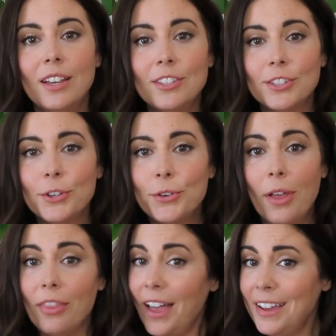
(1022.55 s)

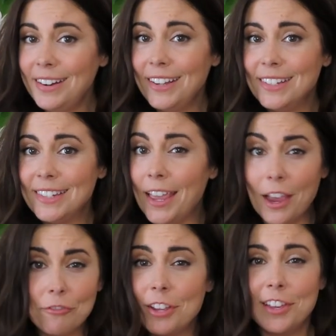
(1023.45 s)
So that is
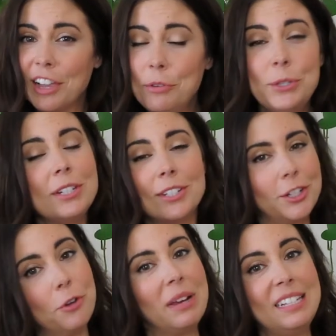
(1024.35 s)
everything I'm using to
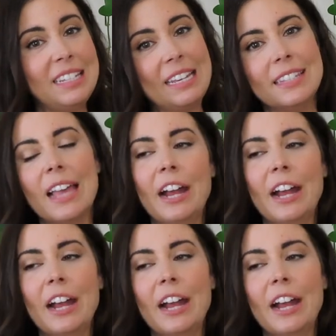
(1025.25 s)
start my seeds.